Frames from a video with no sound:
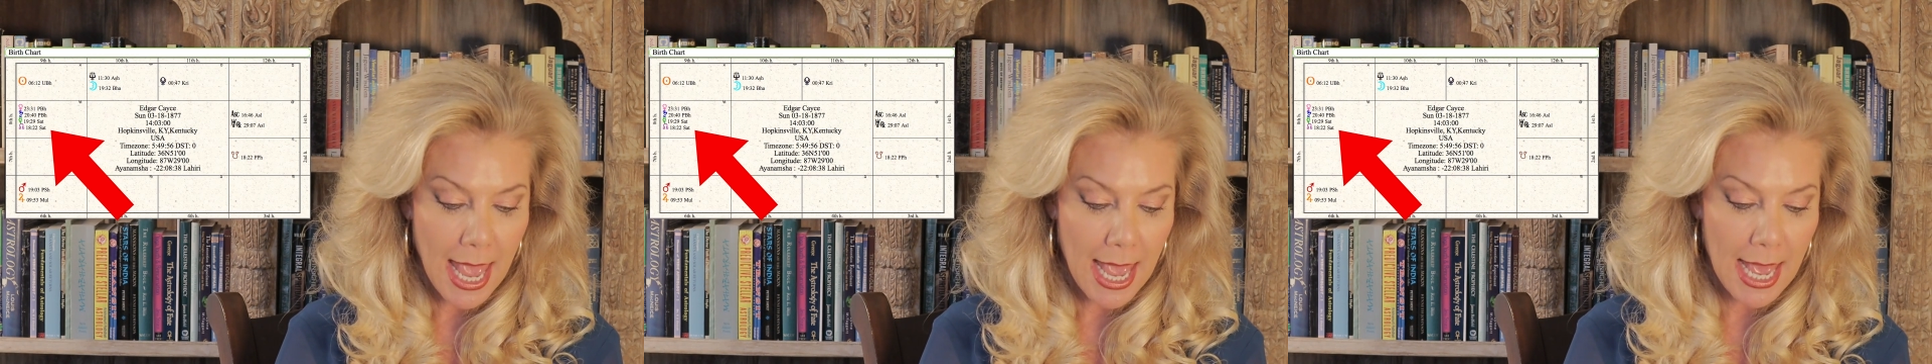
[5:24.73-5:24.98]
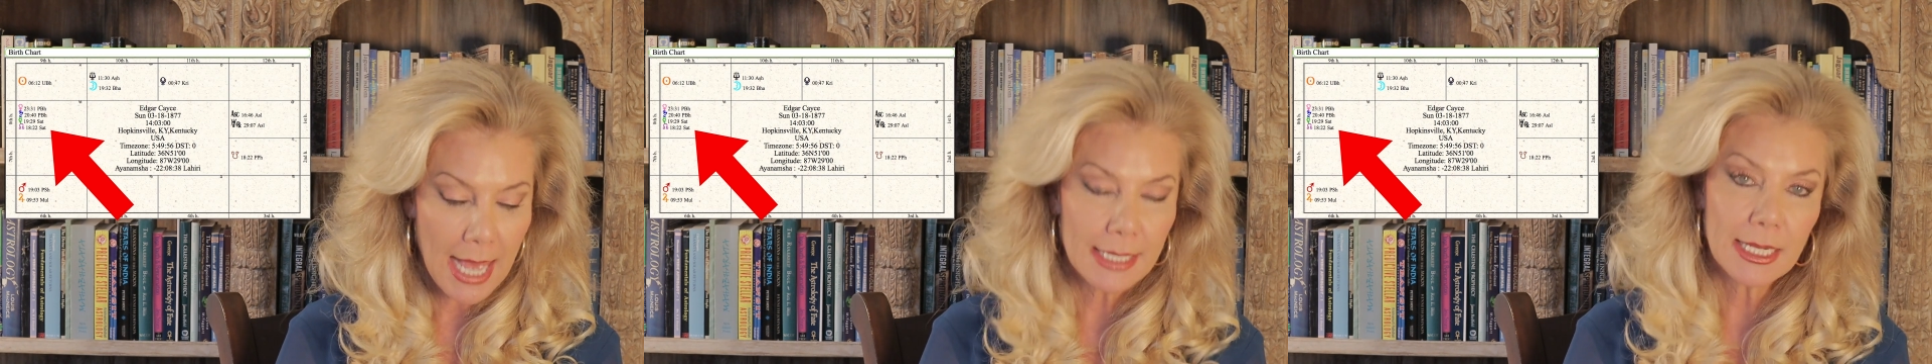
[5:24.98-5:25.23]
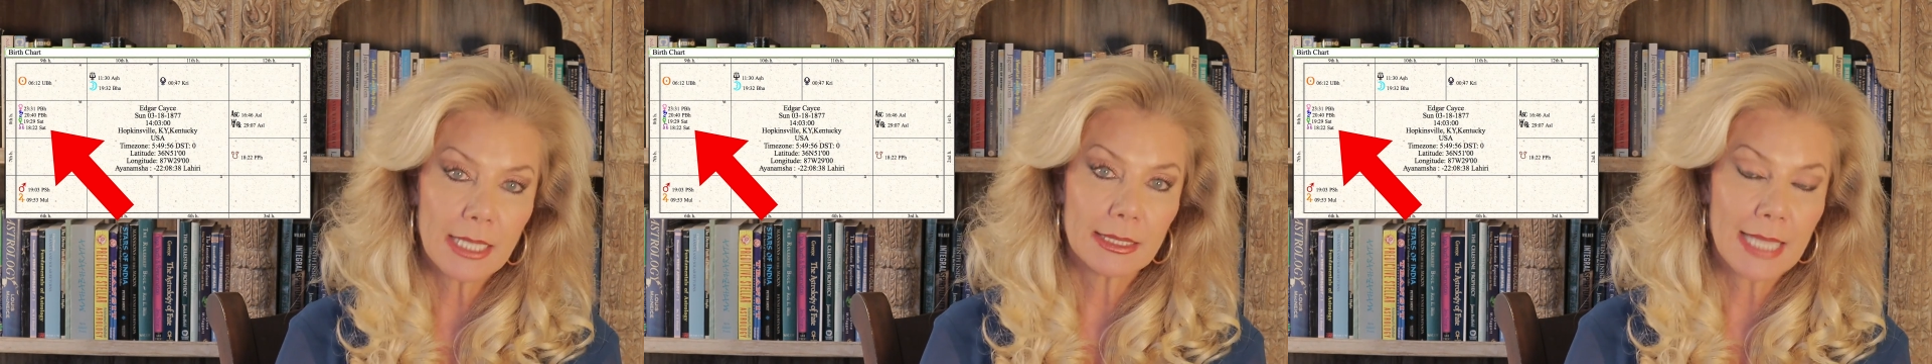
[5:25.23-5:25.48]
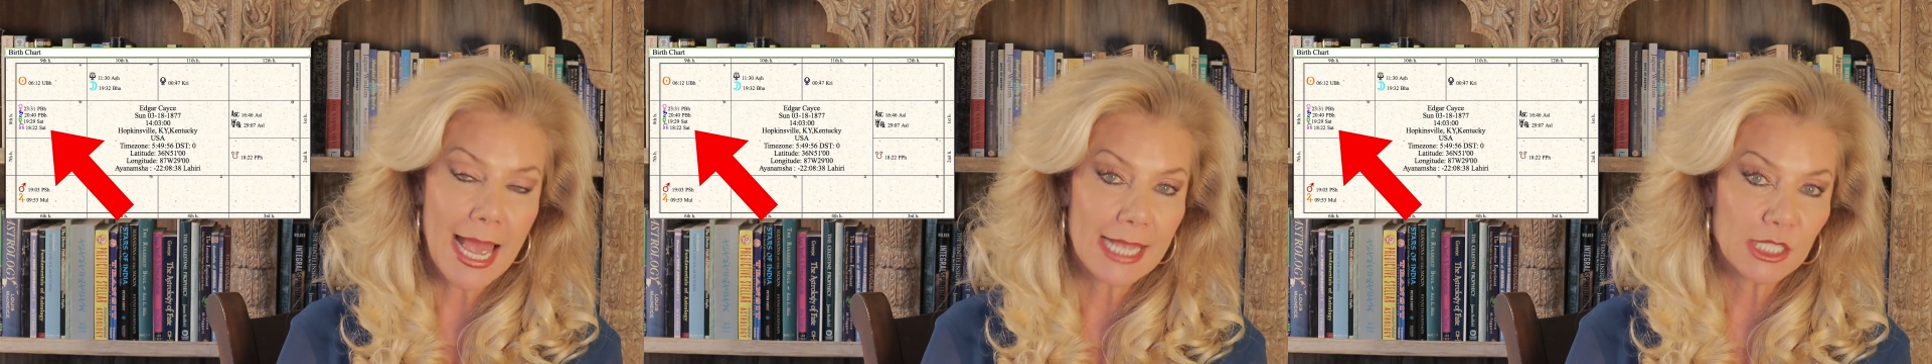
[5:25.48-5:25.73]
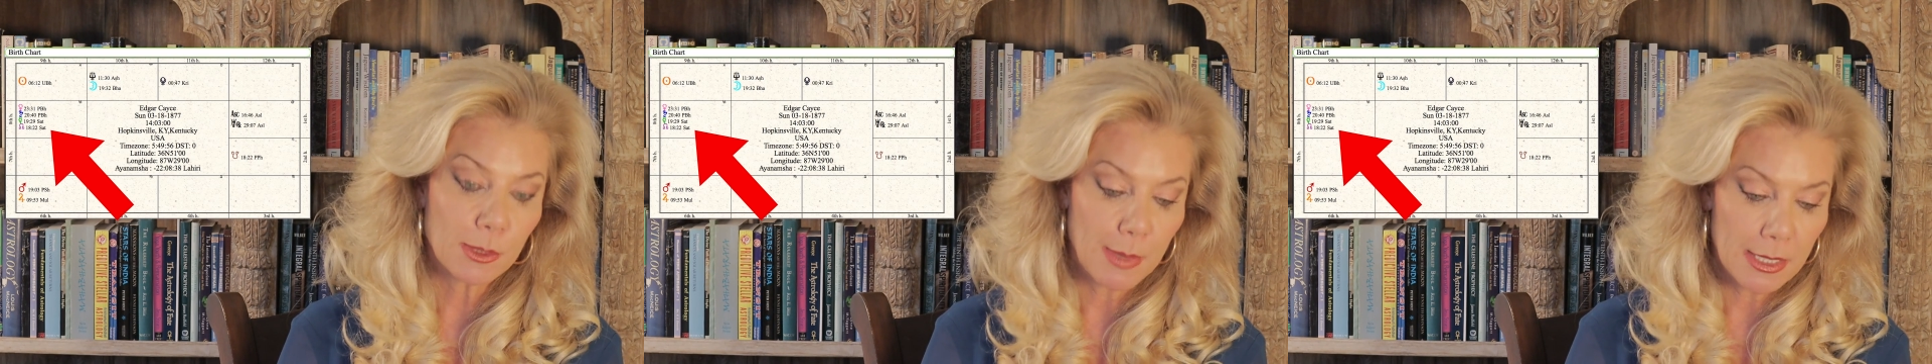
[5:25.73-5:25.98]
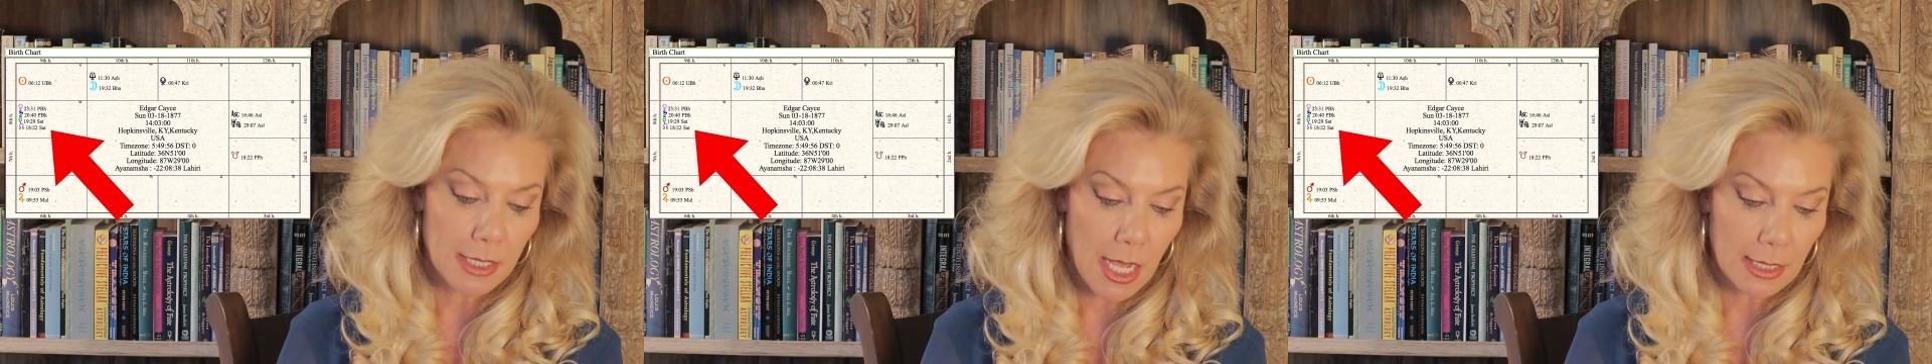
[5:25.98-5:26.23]
And last
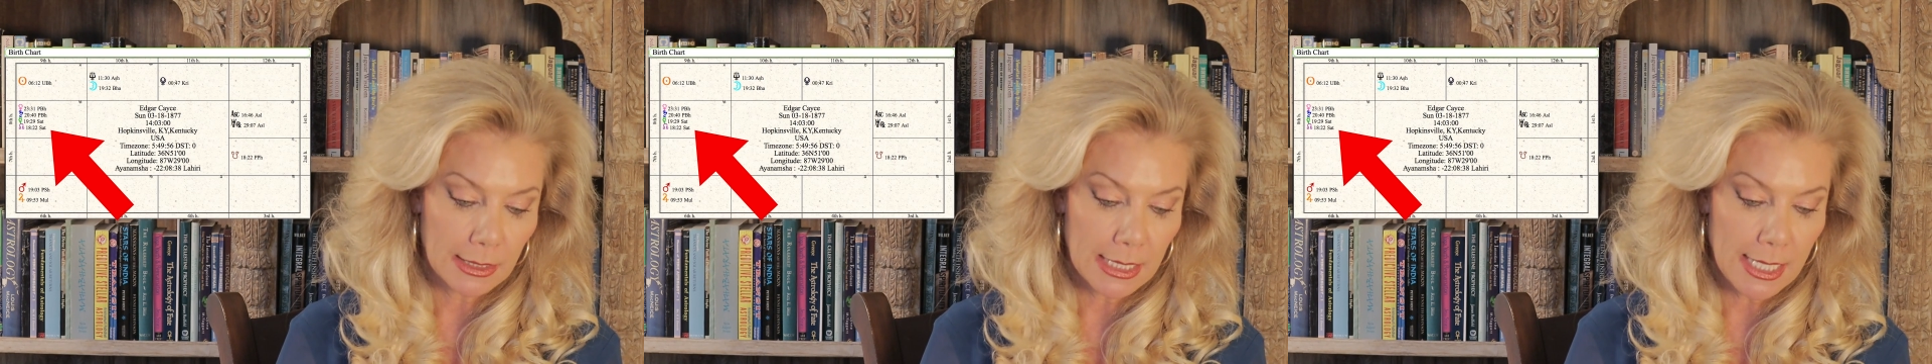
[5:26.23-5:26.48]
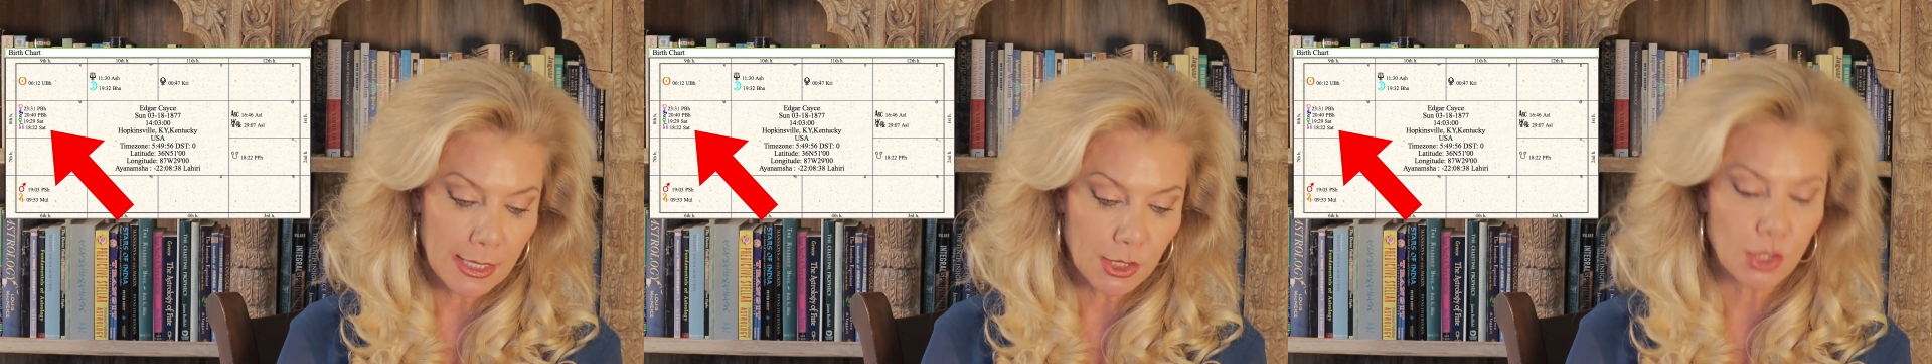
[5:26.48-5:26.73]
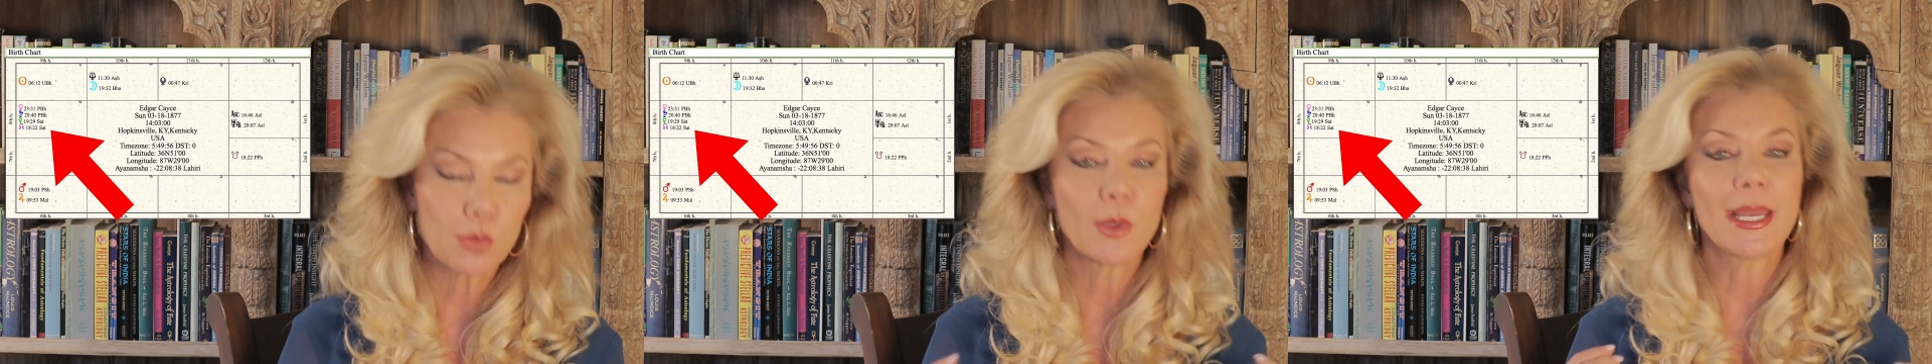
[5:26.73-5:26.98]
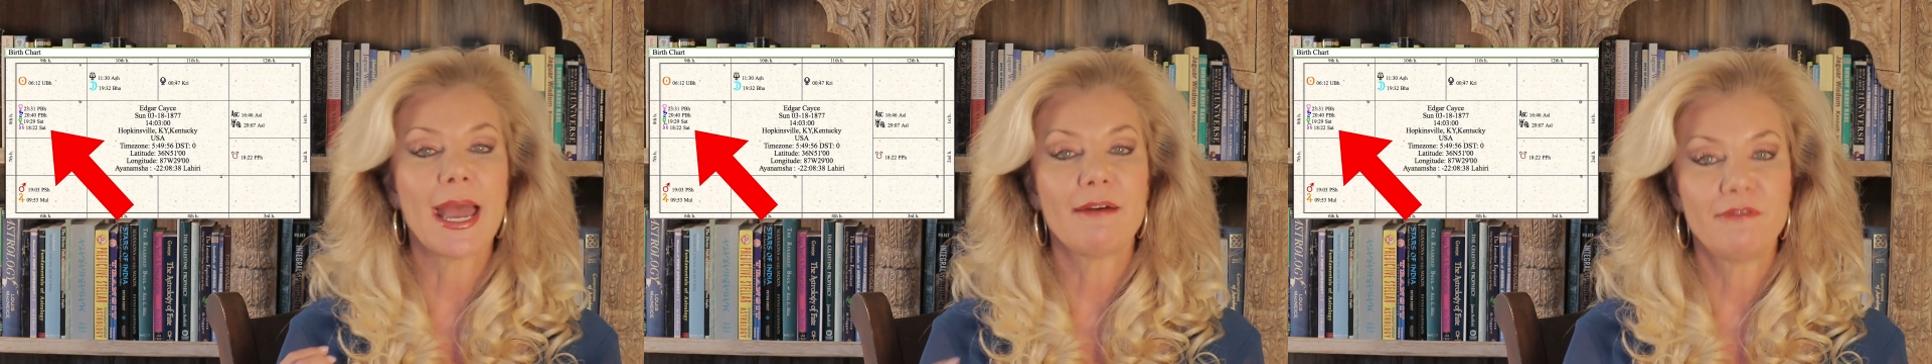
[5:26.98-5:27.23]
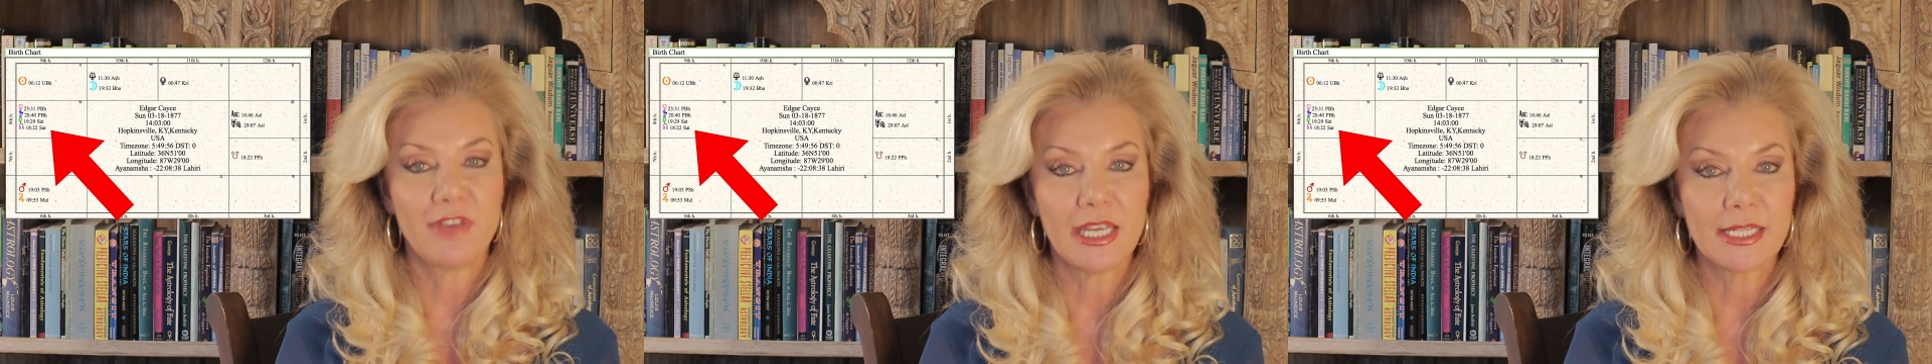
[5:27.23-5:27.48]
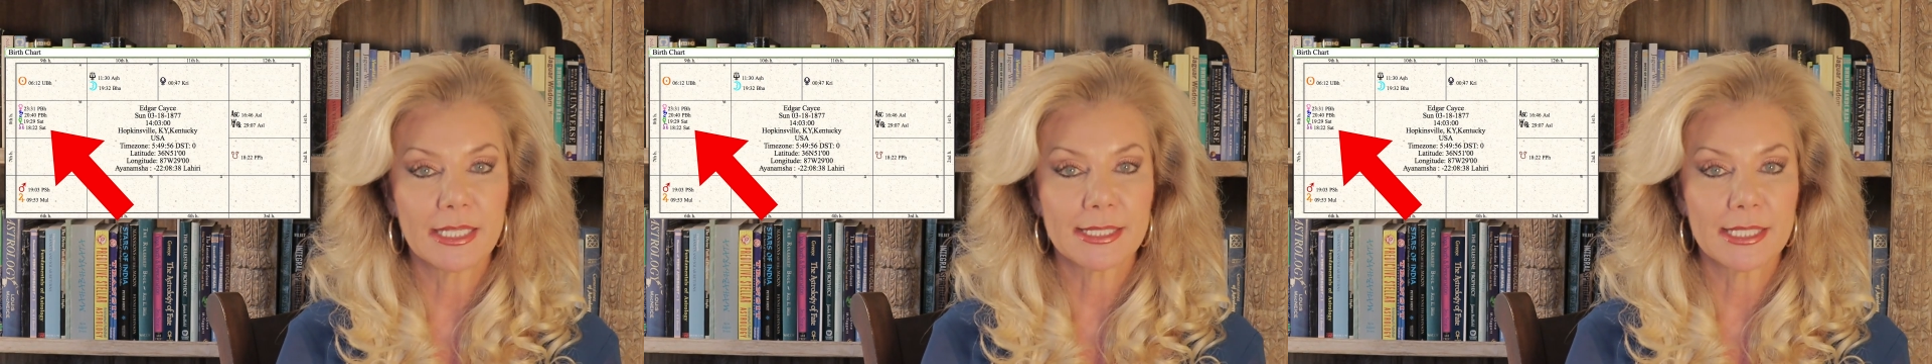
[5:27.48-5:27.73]
but not least, we have
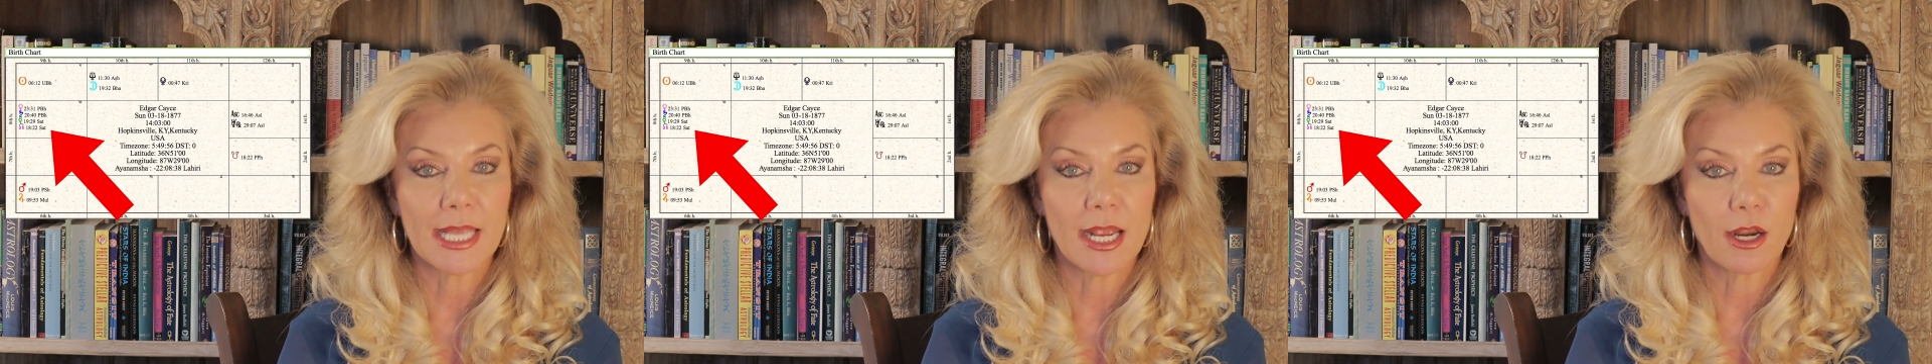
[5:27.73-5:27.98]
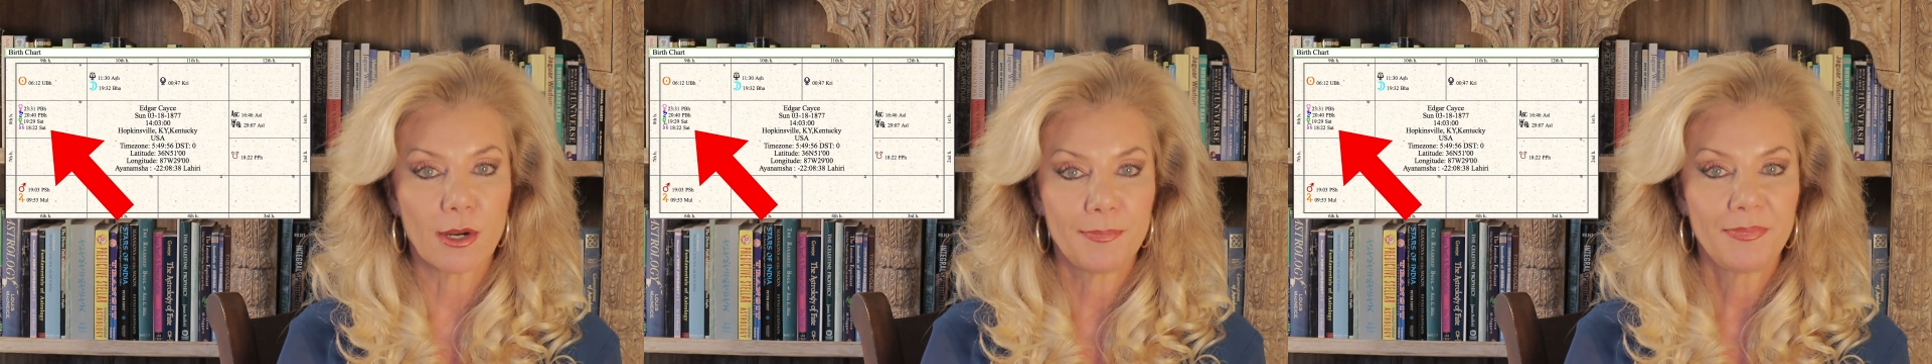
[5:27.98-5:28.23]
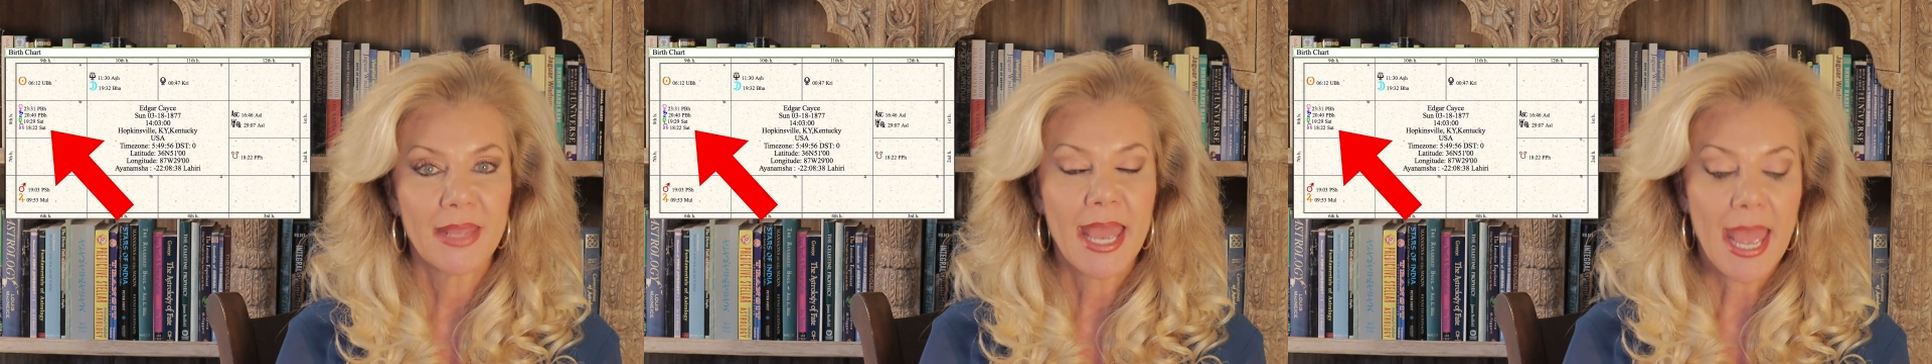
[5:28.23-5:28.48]
Venus there.